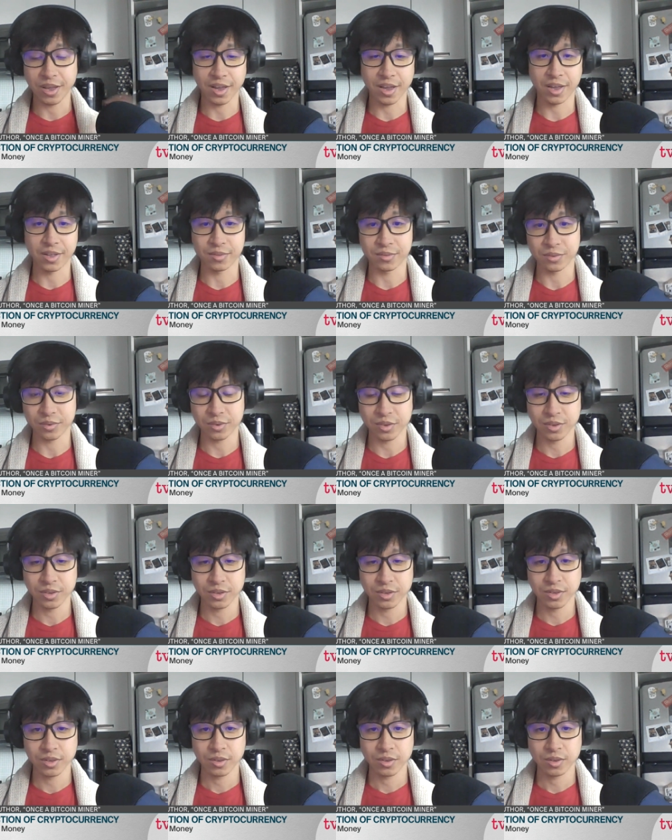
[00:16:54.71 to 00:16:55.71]
and
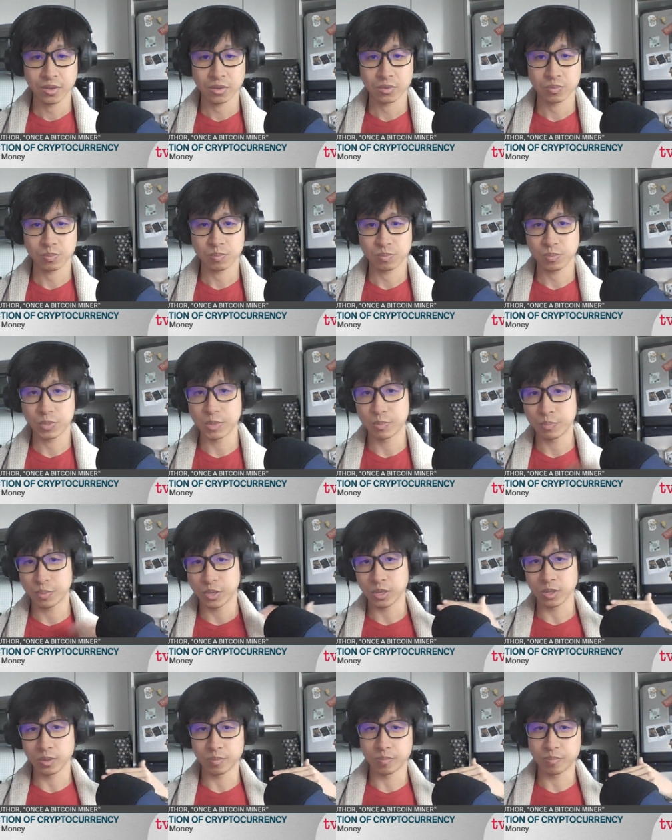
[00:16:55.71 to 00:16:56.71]

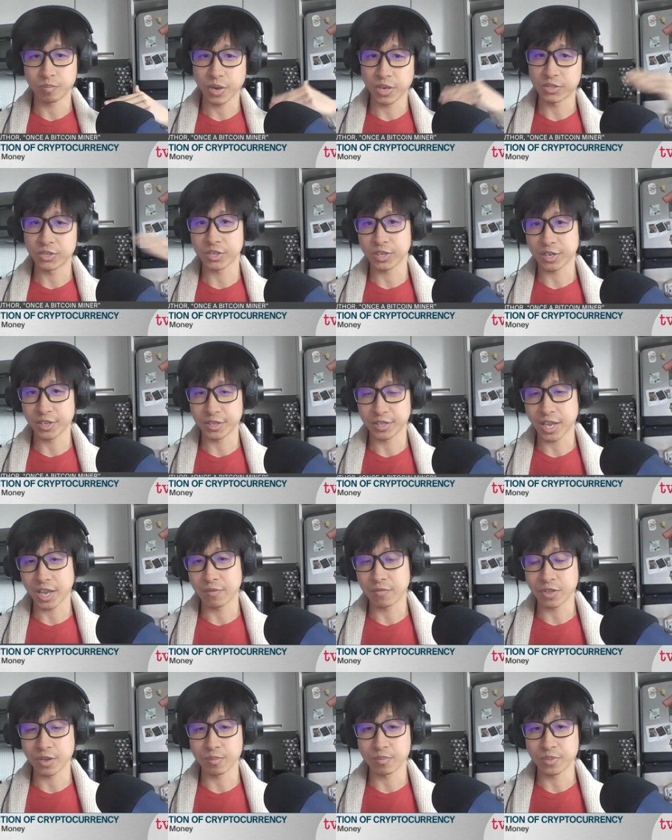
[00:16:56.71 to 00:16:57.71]
people basically
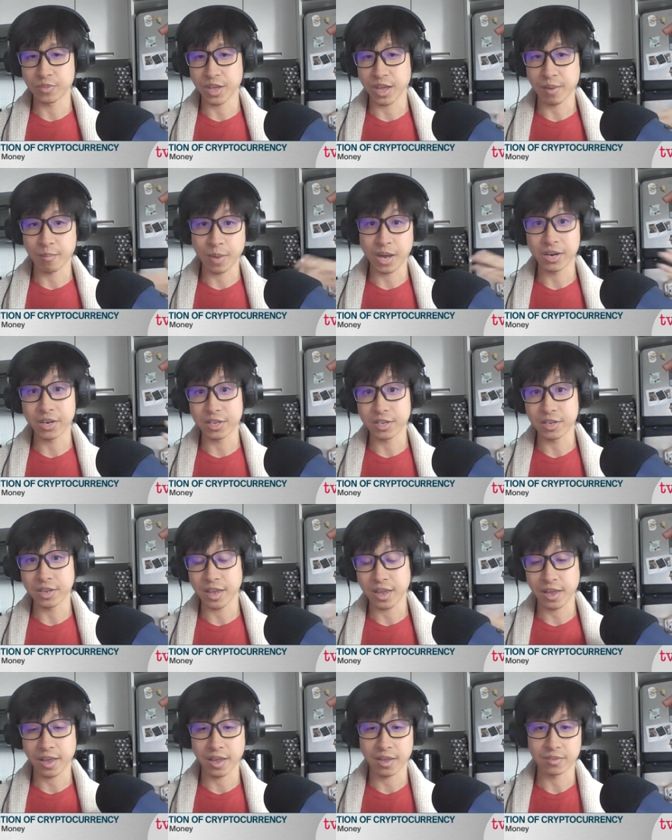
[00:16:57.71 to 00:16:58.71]
gave them their
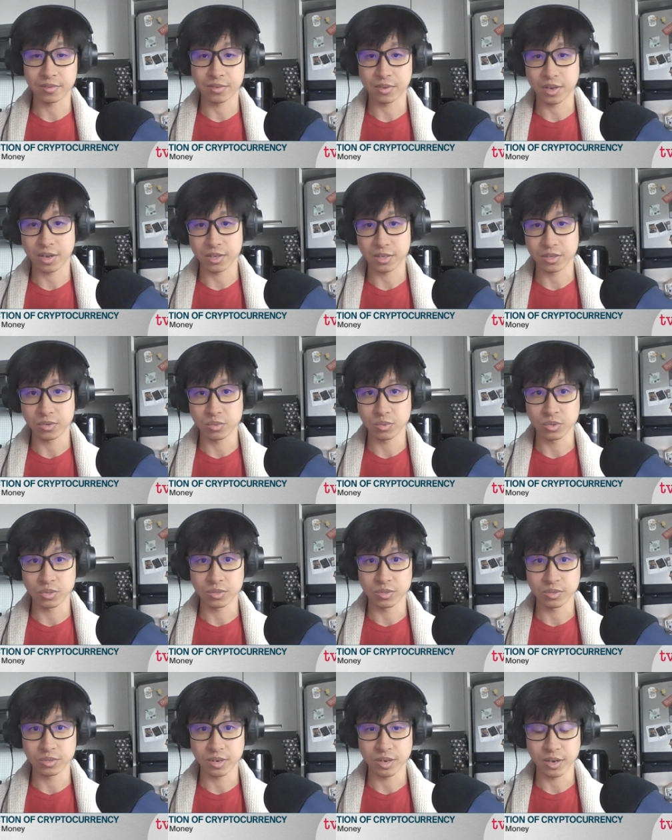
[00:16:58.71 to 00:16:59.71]
money and uh, he
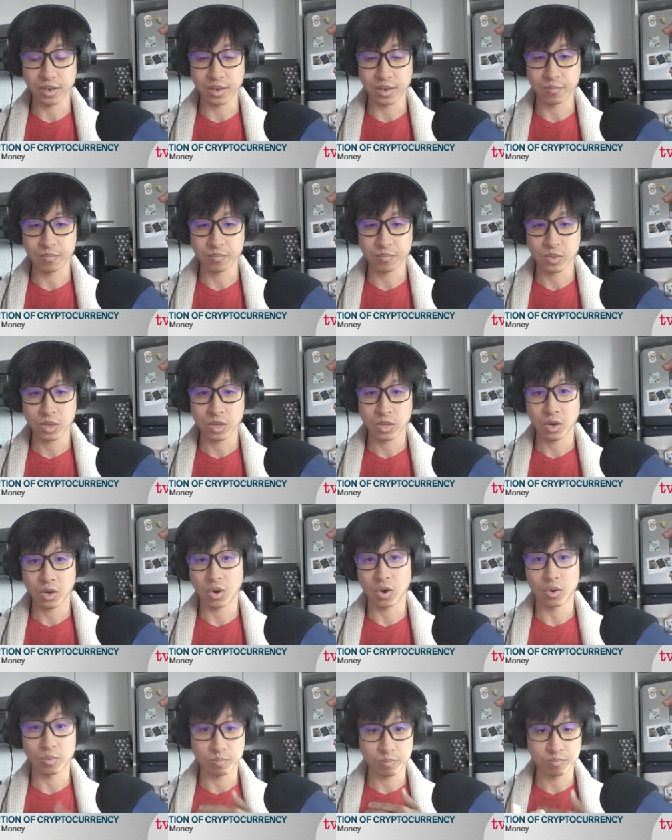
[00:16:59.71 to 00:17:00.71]
would
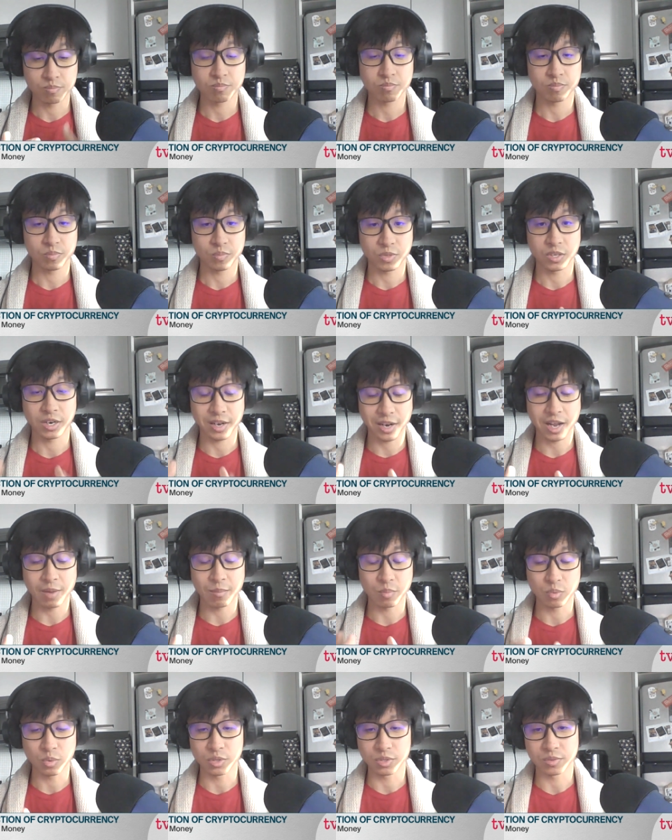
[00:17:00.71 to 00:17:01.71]
or the
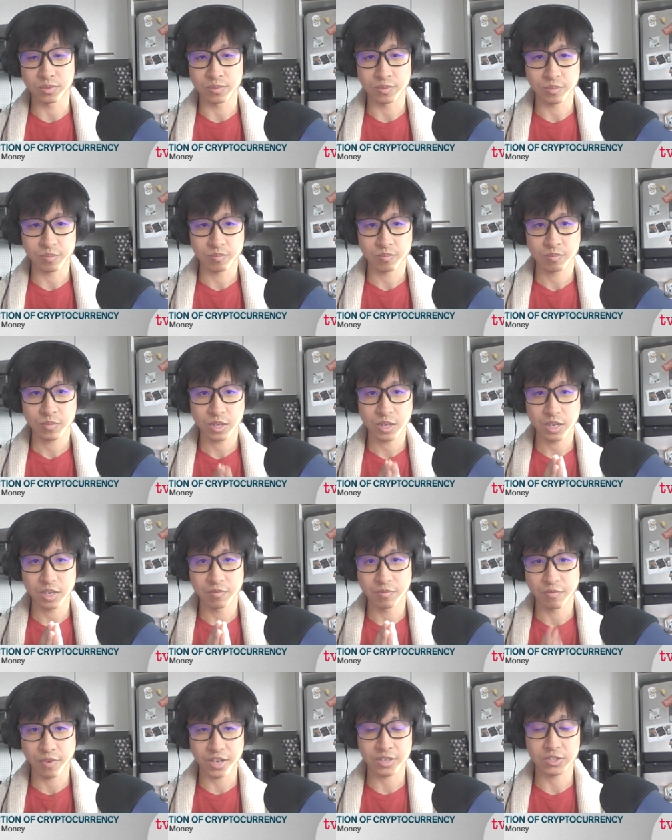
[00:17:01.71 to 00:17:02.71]
club would
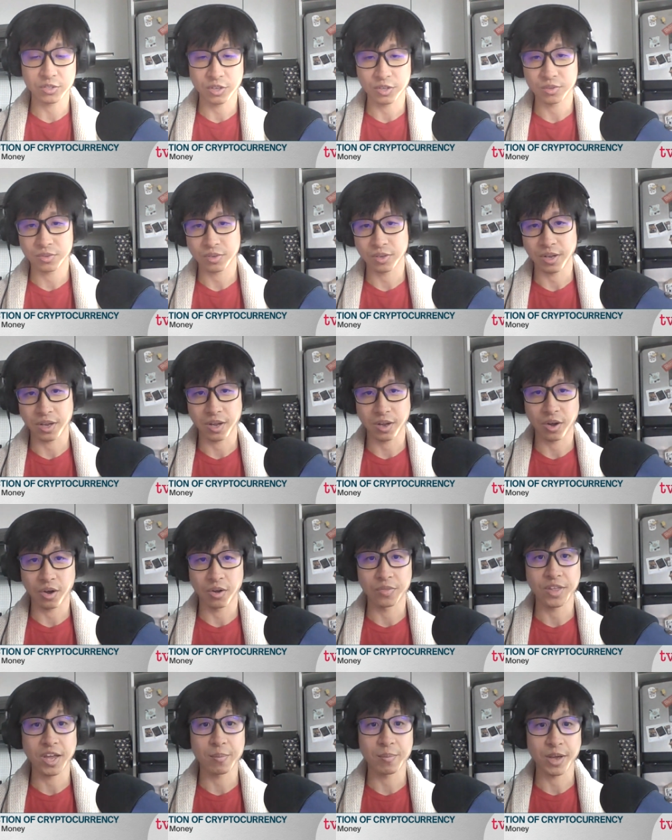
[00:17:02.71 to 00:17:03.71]
invest uh,
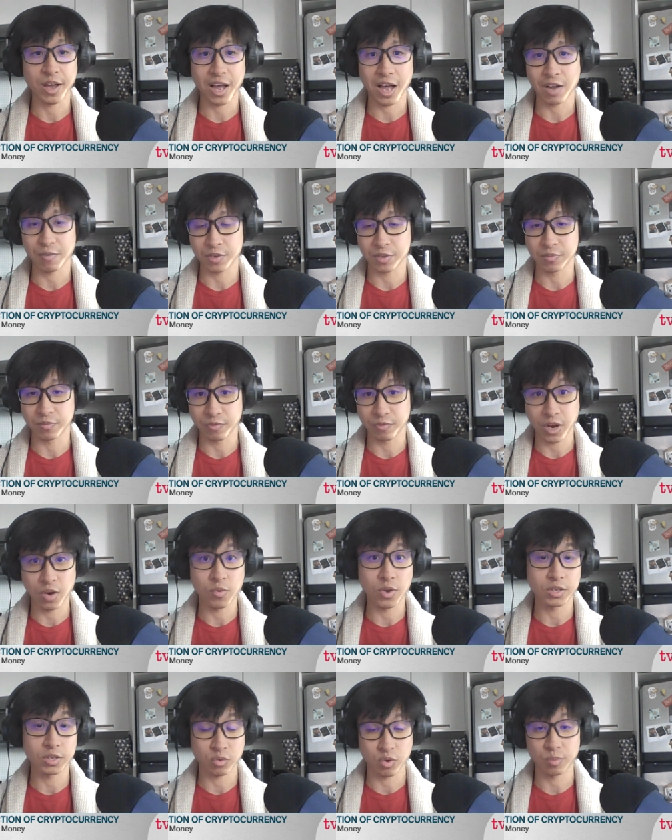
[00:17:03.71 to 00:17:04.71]
on their behalf in
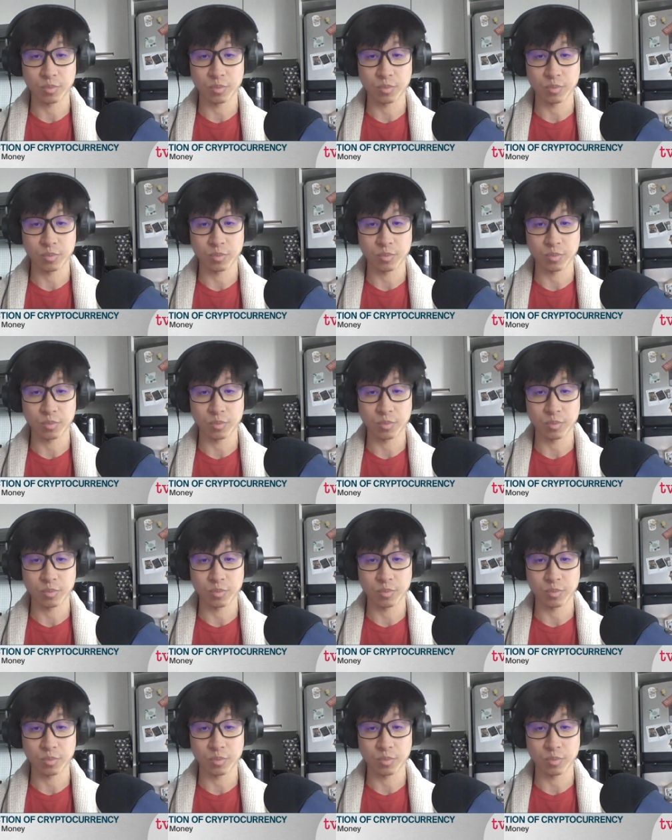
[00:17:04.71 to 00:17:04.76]
various